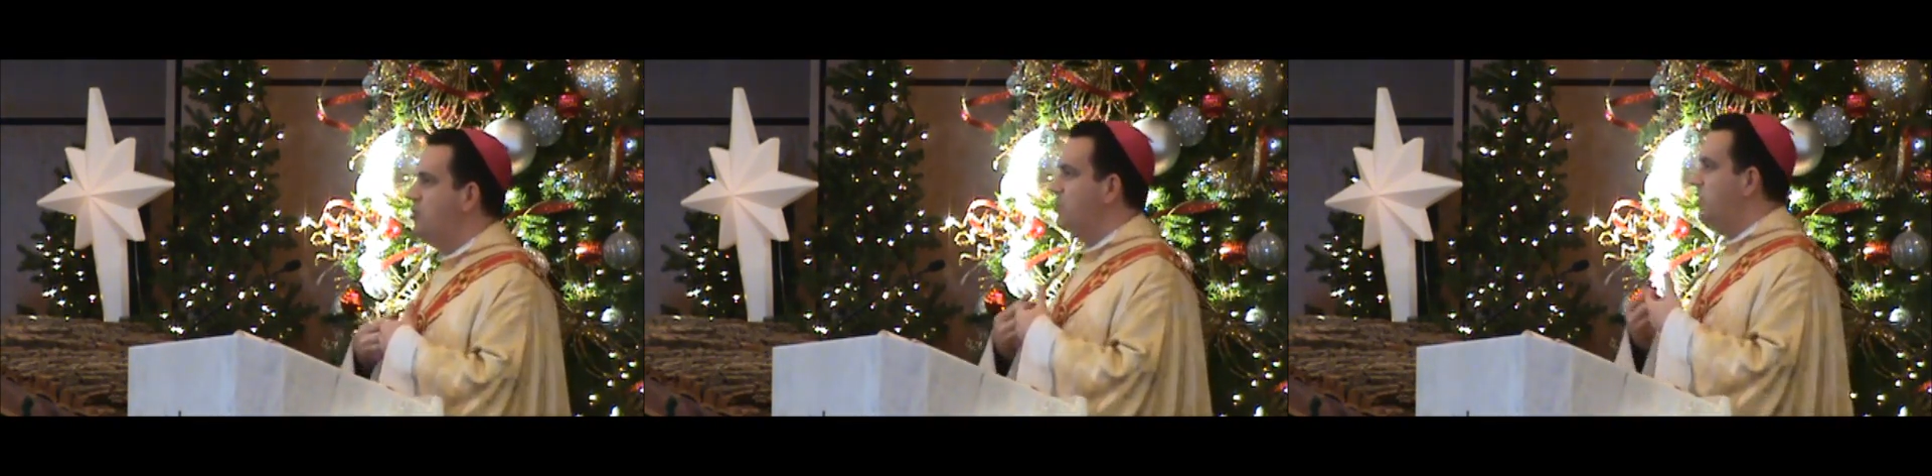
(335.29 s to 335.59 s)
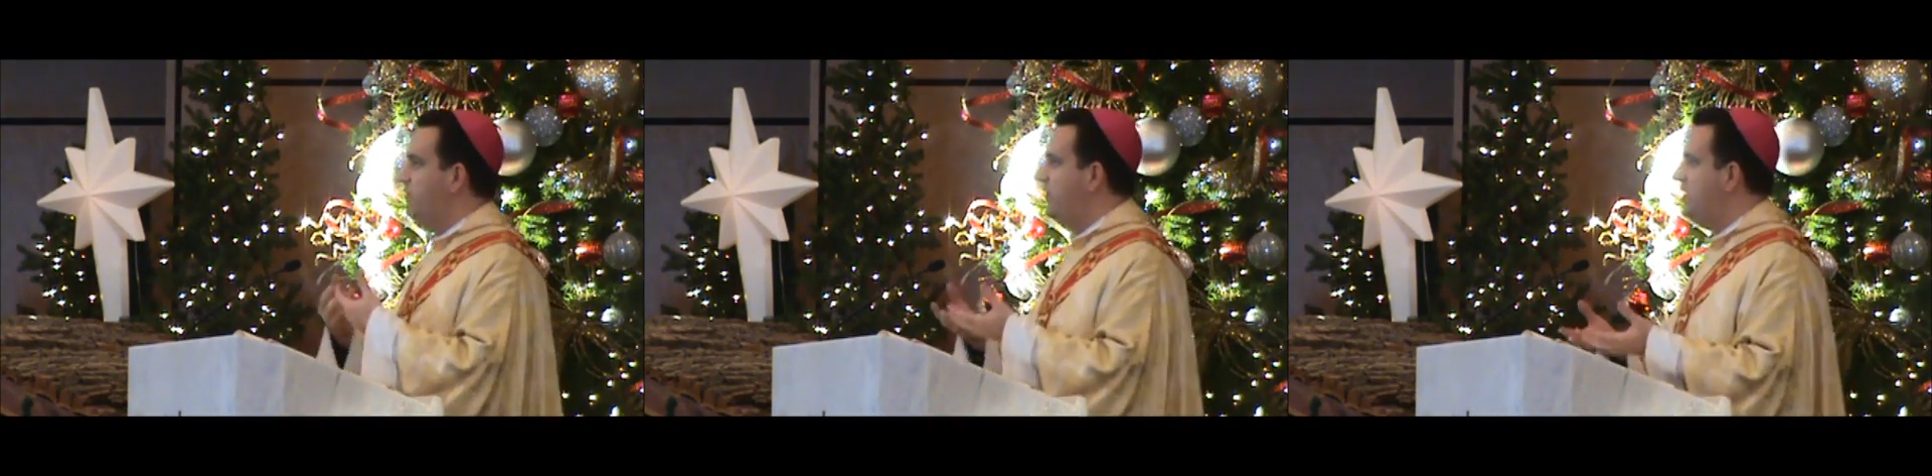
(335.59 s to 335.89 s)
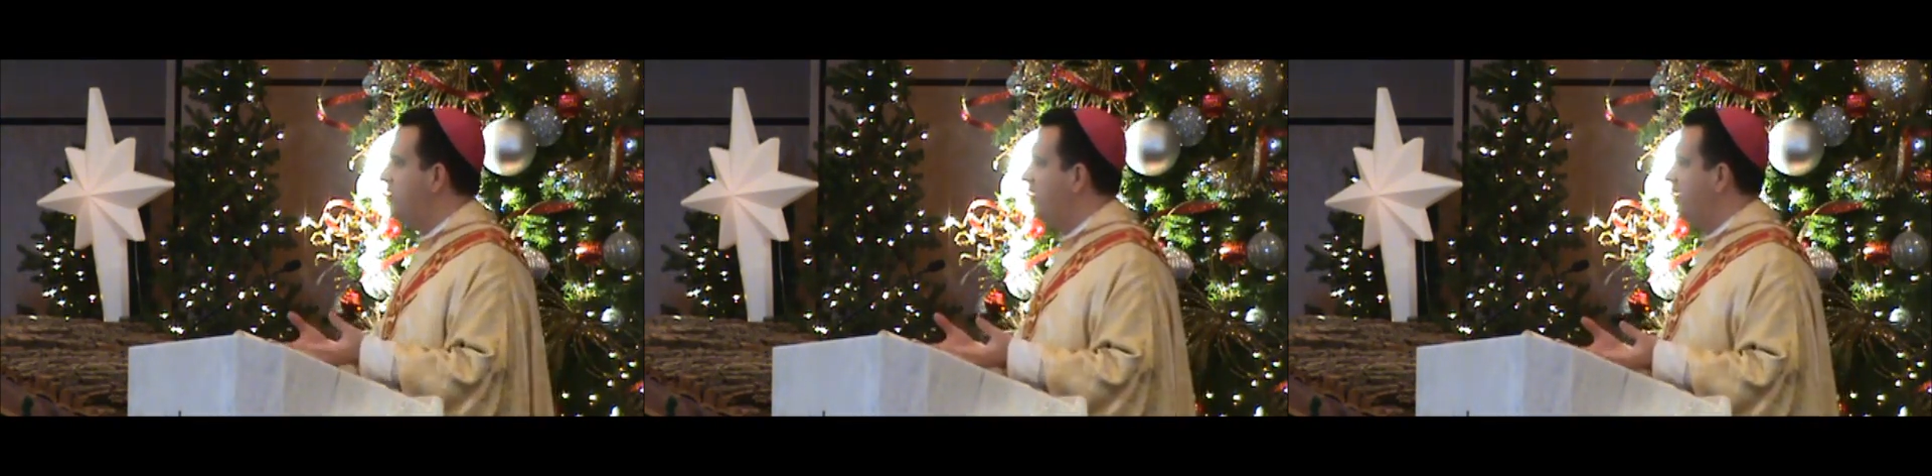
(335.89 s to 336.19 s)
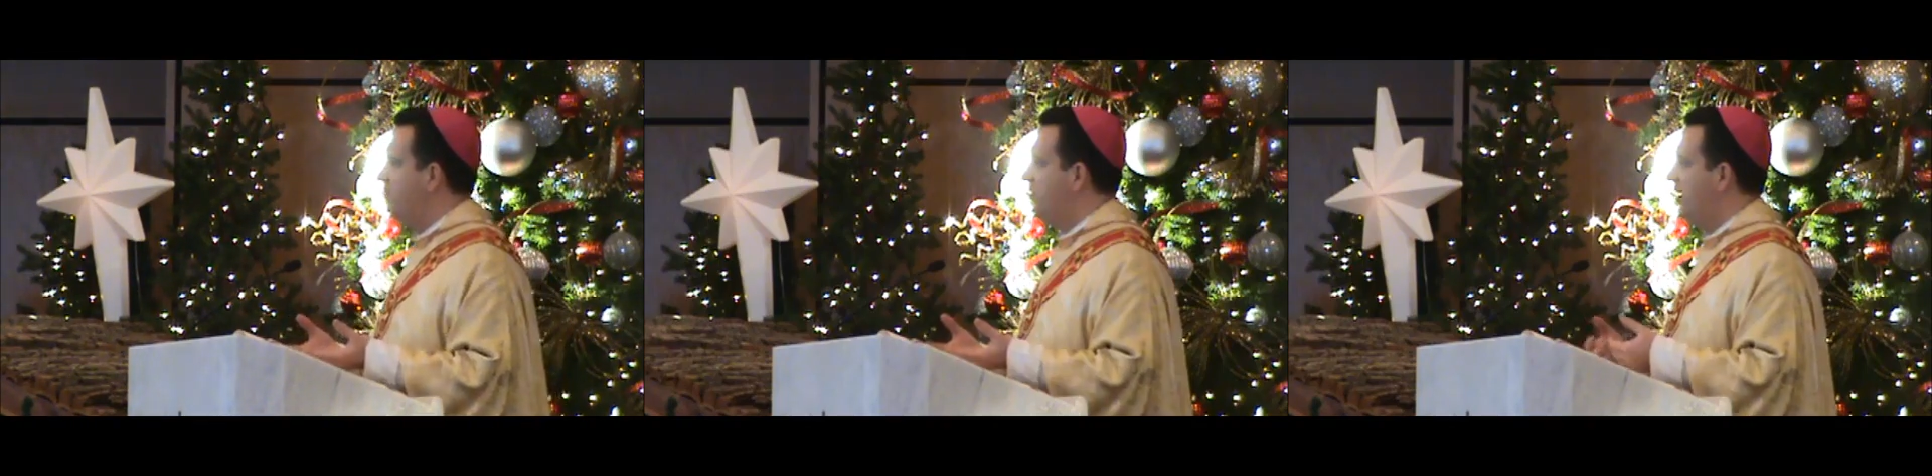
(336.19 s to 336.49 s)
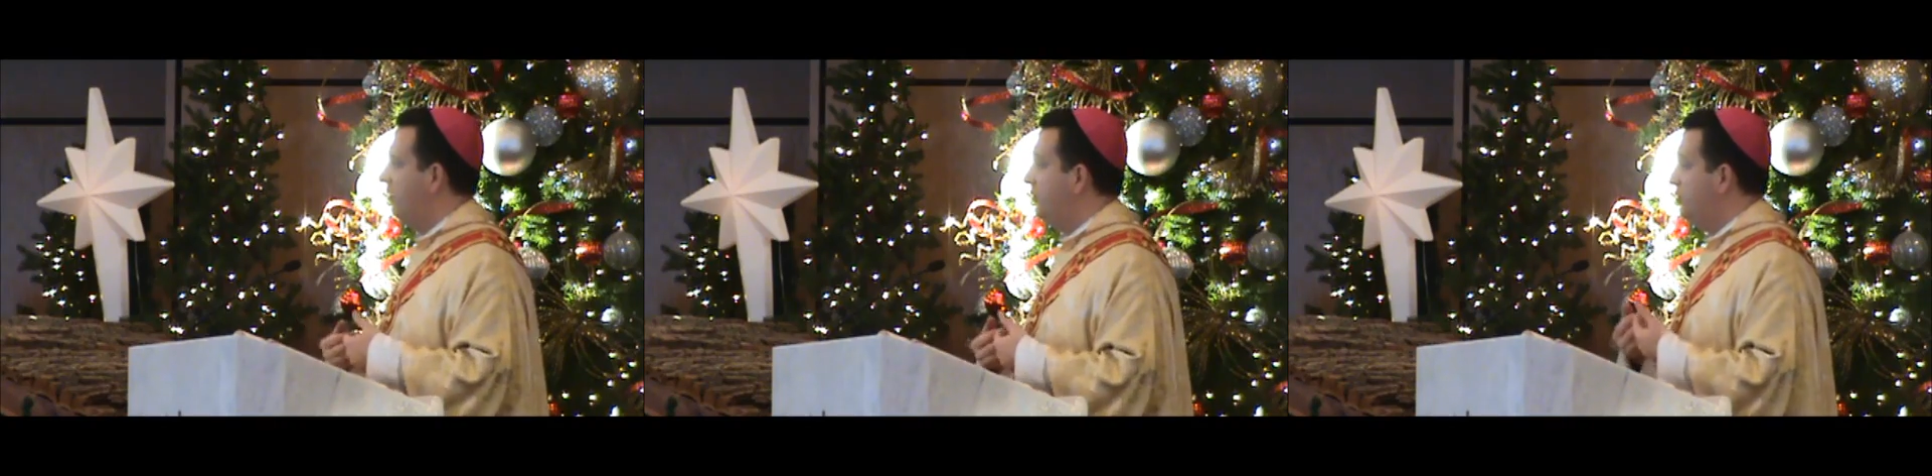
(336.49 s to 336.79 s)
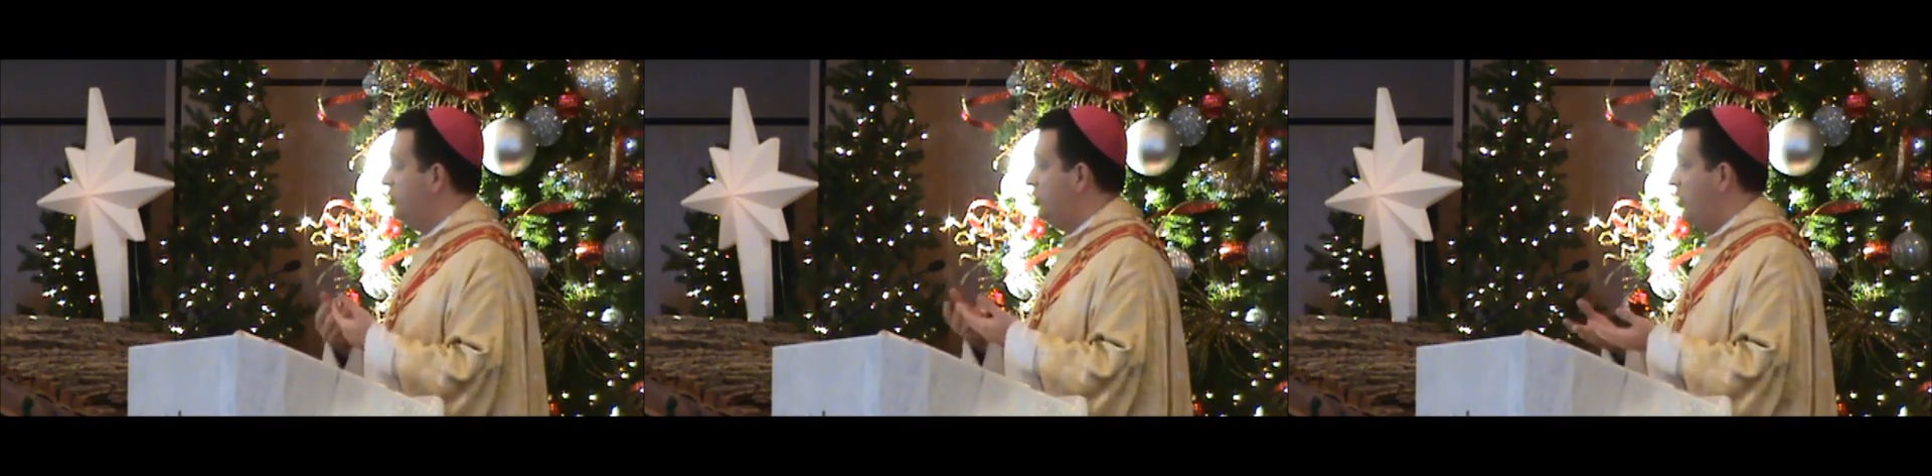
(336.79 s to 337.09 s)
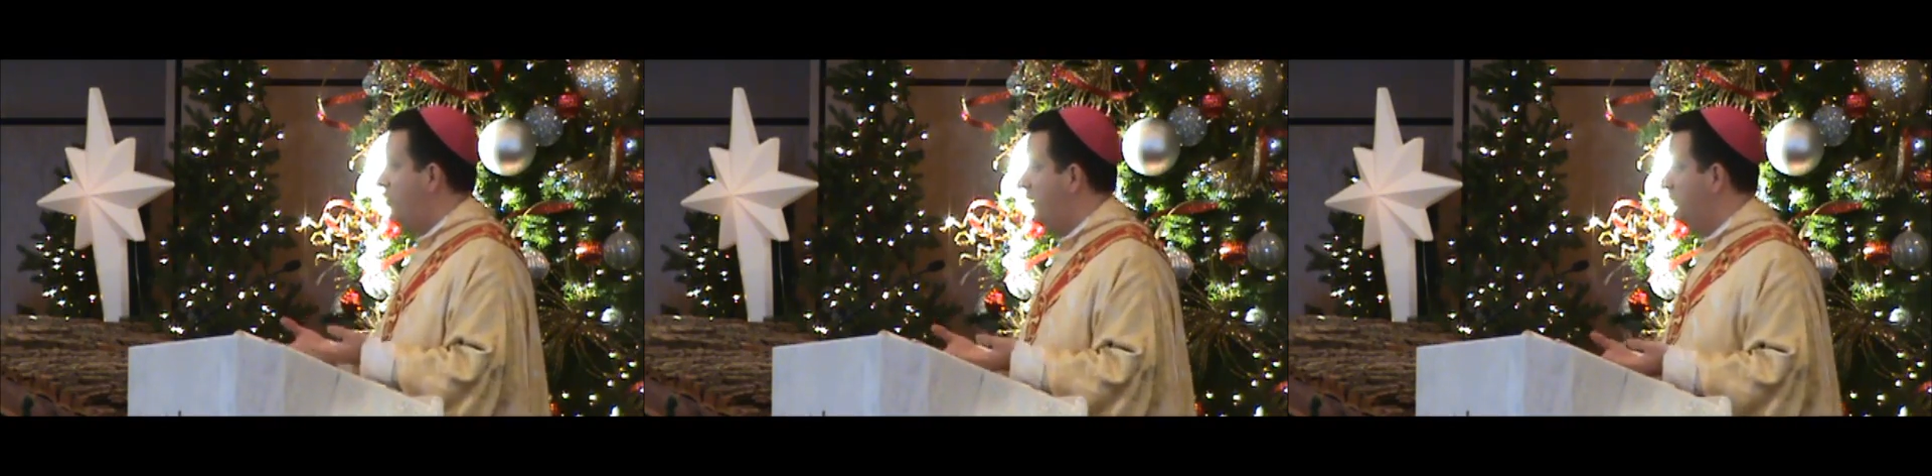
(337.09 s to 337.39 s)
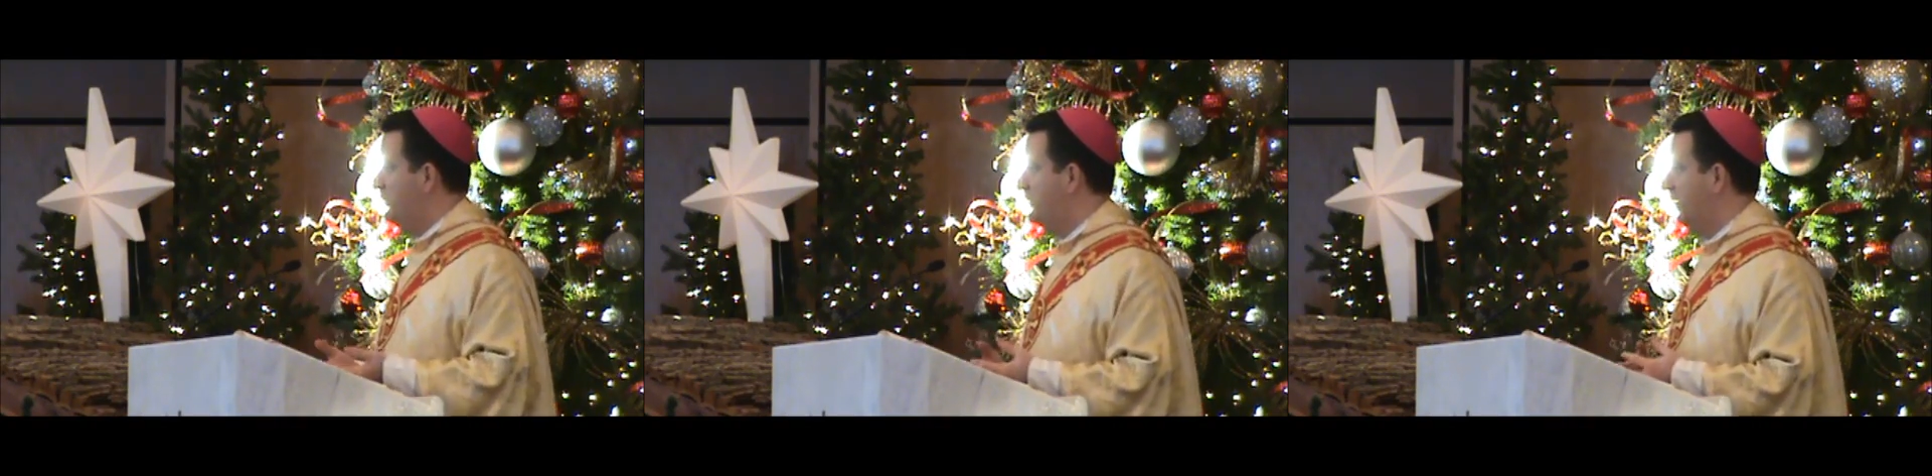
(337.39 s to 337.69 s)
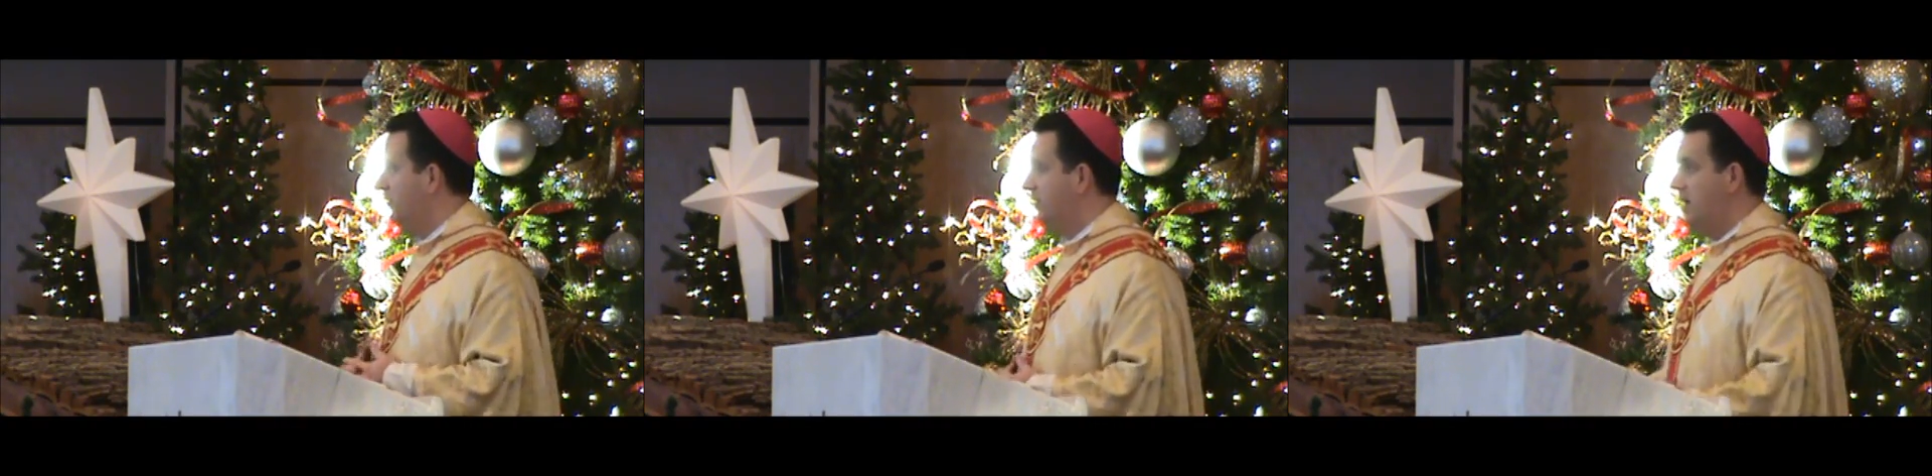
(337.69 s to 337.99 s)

to reveal himself, to show himself,